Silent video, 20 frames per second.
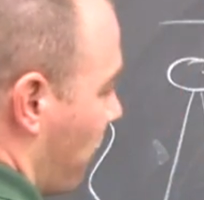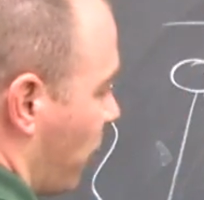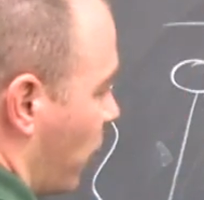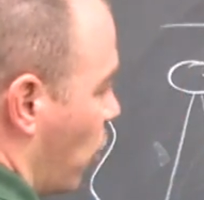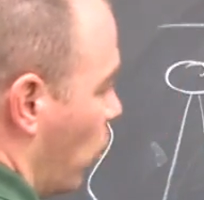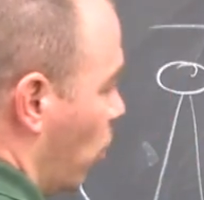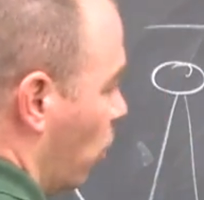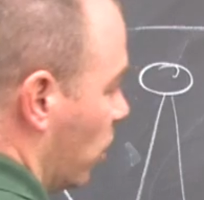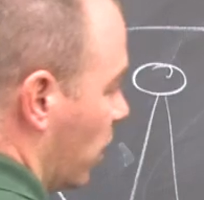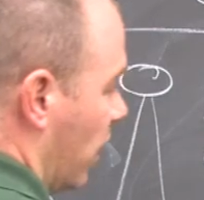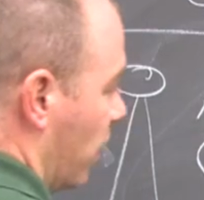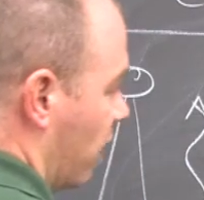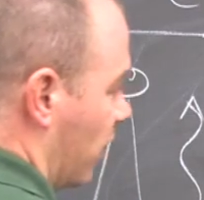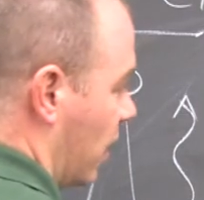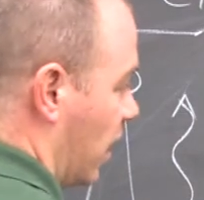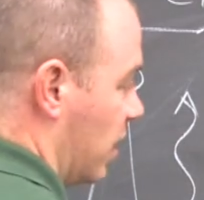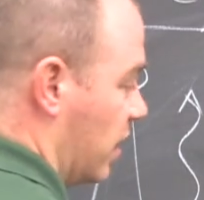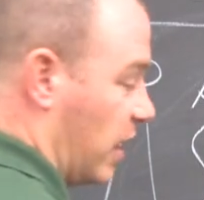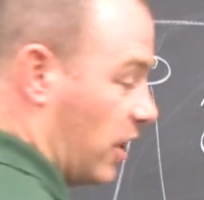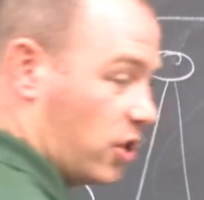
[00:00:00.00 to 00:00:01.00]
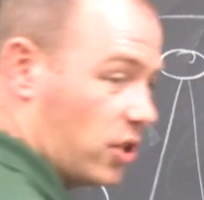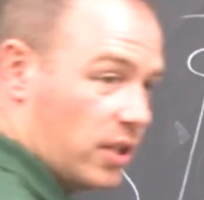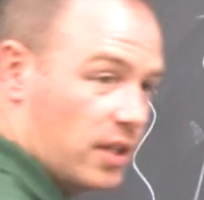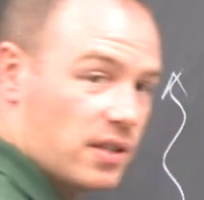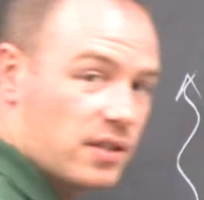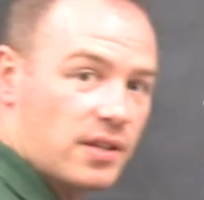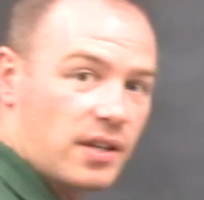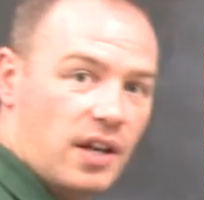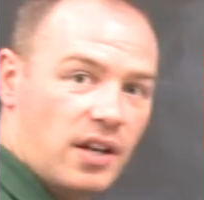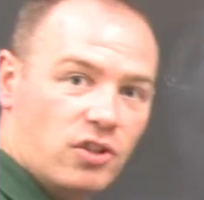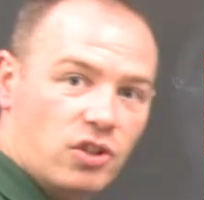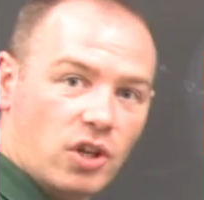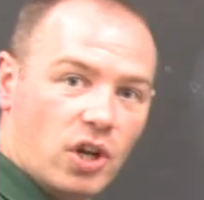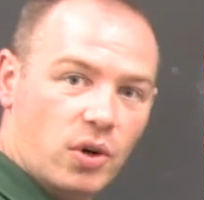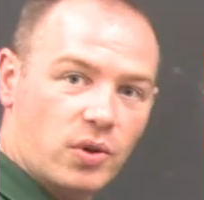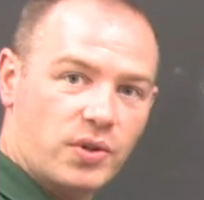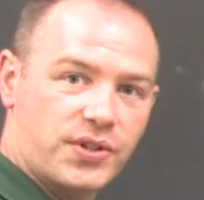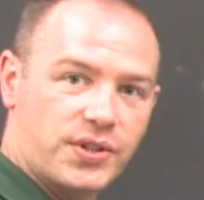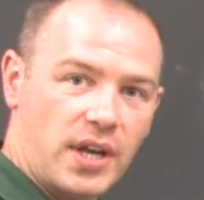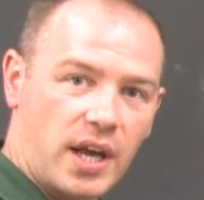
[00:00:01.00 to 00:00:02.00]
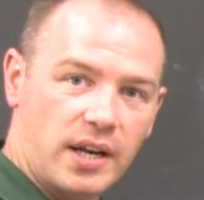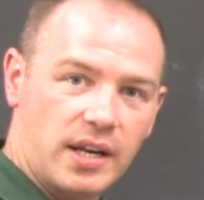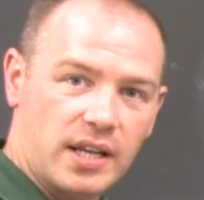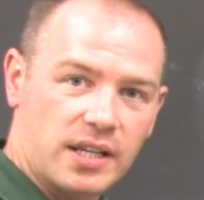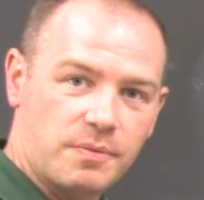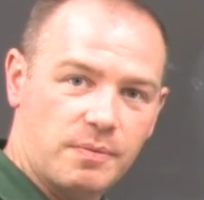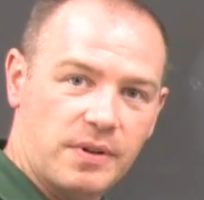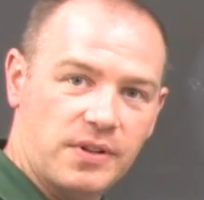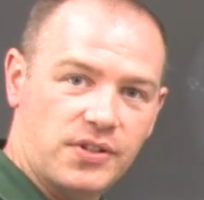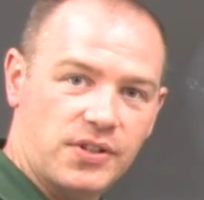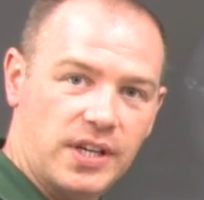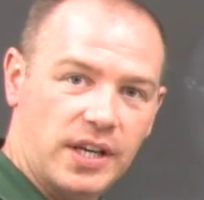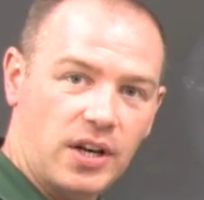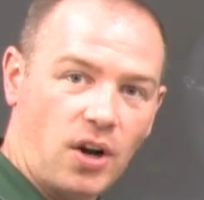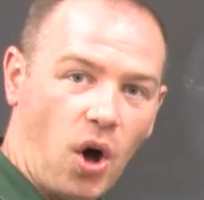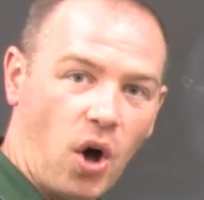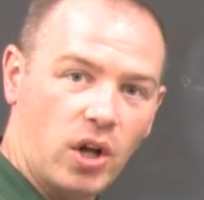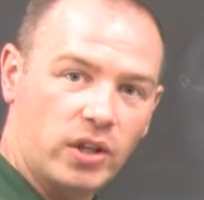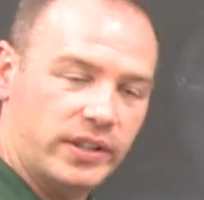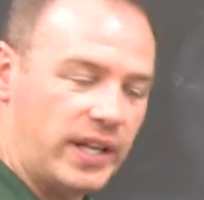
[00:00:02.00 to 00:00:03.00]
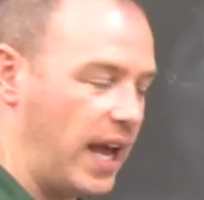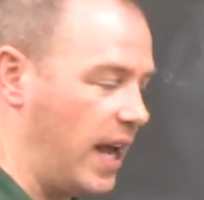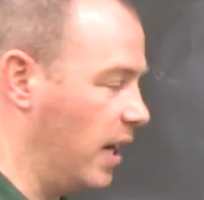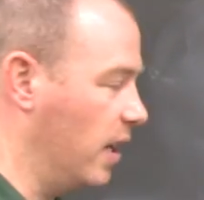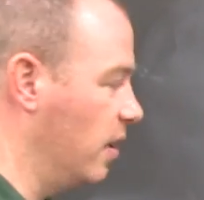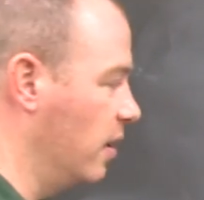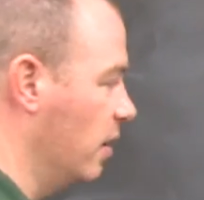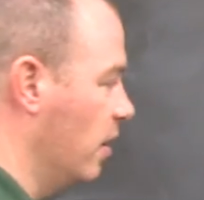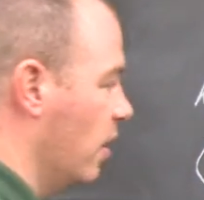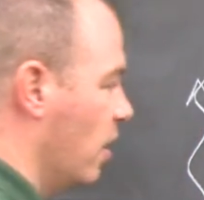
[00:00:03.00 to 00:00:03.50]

cool in conditions. No sun has been seen all day,